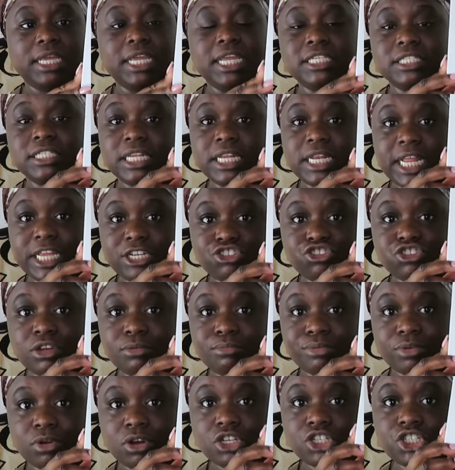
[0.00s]
It's an electric
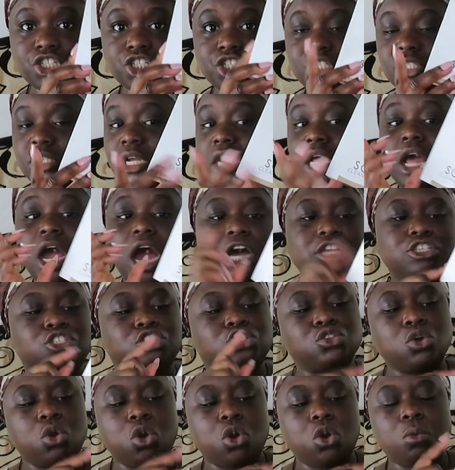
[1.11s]
brush. I
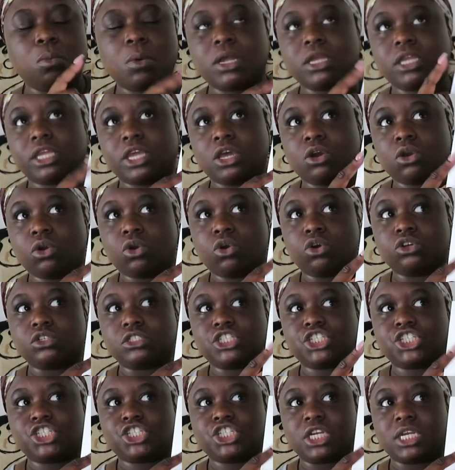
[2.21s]
saw one girl called
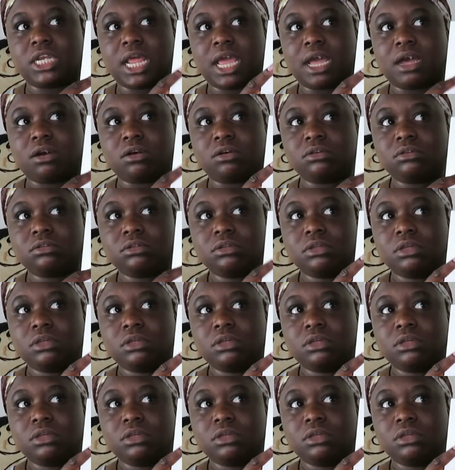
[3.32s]
Chanel